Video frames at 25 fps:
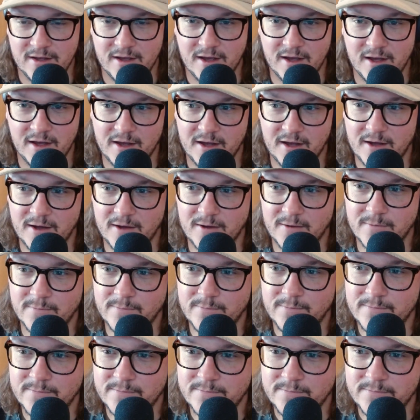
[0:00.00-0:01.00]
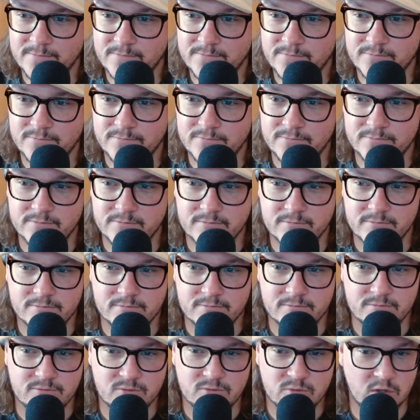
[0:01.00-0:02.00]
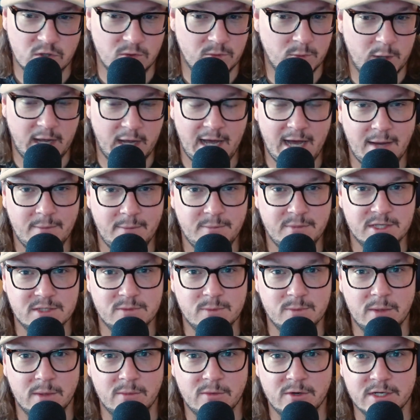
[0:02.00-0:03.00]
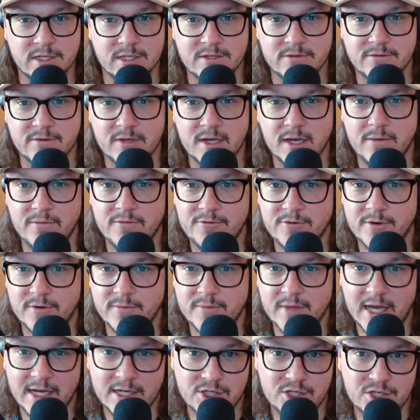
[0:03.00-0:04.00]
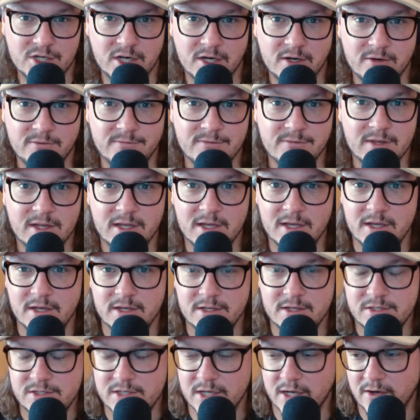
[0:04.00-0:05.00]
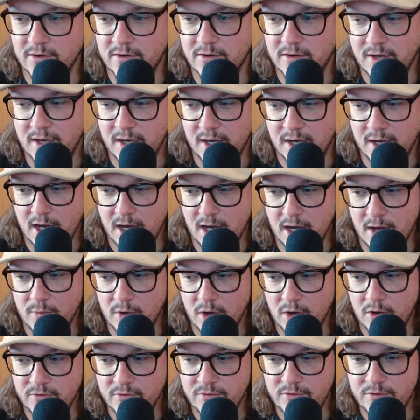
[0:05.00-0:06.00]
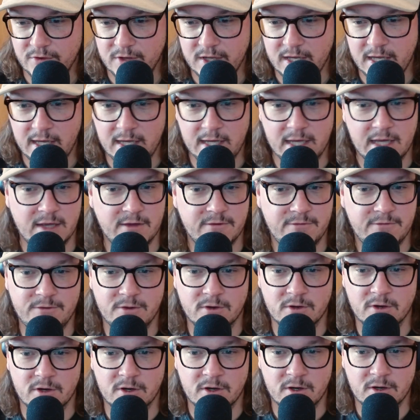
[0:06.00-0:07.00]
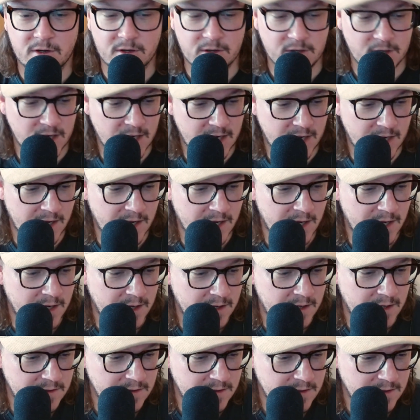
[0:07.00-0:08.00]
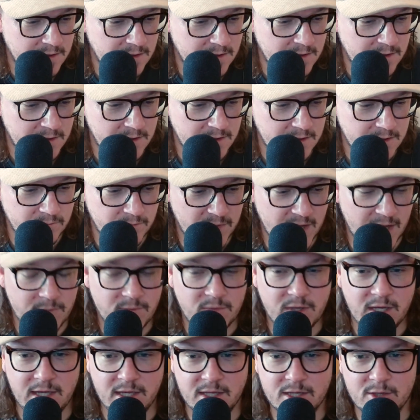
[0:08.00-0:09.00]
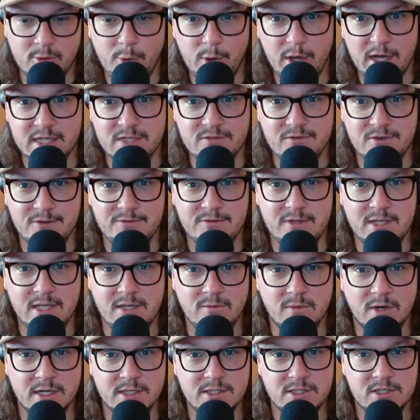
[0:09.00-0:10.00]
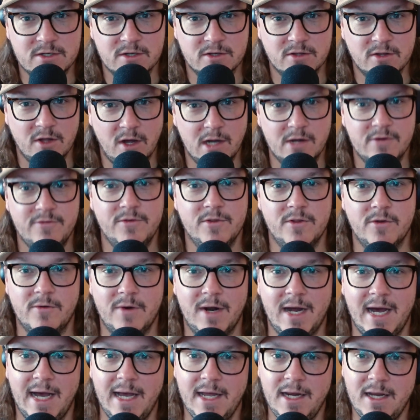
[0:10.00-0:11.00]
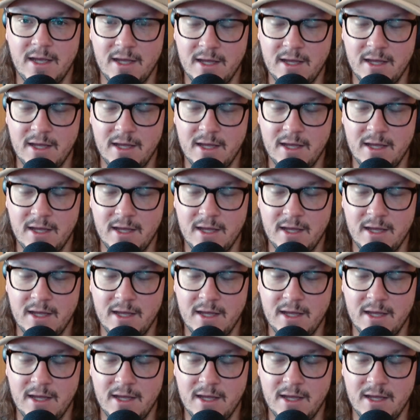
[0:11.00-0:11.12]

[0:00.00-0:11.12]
Some of my happiest memories have come from that show. So hopefully if you're met me in the past 15 months, you're along for the ride.